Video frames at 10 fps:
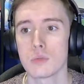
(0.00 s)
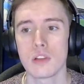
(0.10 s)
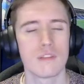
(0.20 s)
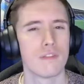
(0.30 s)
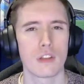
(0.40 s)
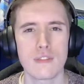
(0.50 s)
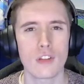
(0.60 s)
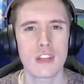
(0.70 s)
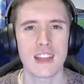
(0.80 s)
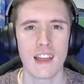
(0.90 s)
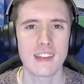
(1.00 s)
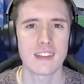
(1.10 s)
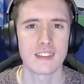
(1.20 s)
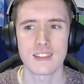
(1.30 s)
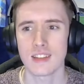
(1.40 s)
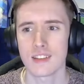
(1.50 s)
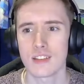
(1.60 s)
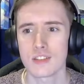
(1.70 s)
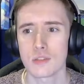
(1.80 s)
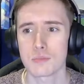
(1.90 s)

of you were very, very kind and decided to